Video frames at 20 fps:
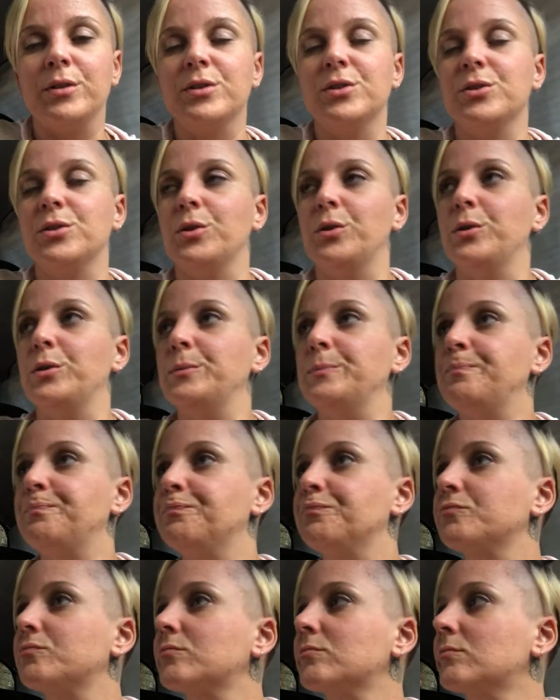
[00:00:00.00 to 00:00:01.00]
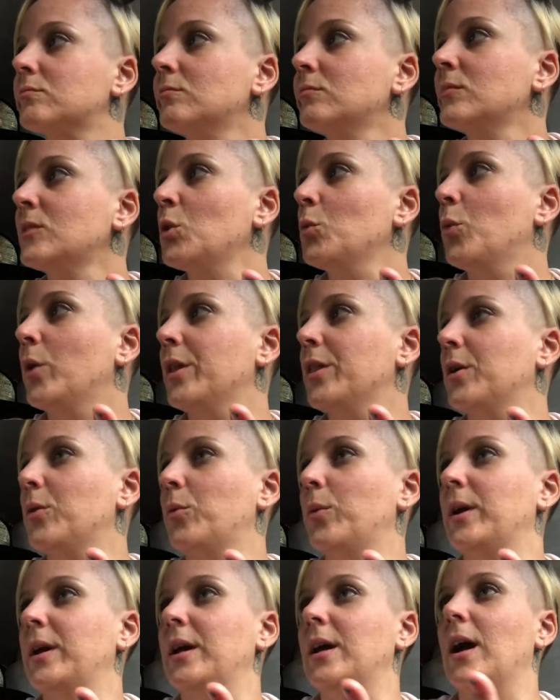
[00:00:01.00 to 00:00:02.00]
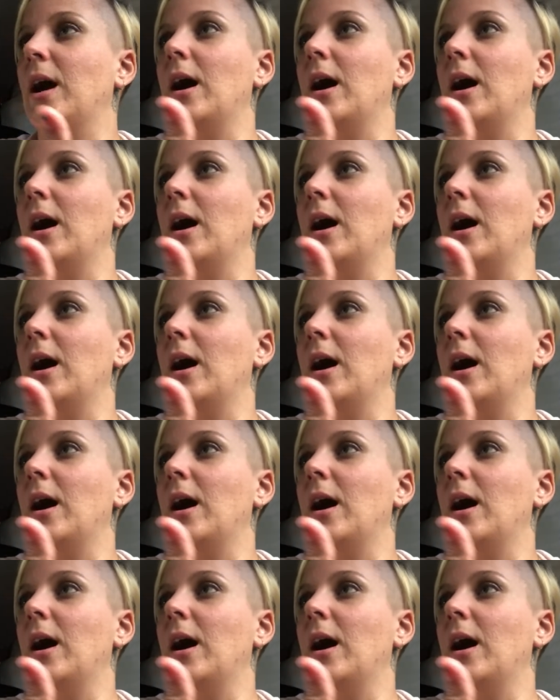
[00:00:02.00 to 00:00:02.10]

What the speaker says: So whether we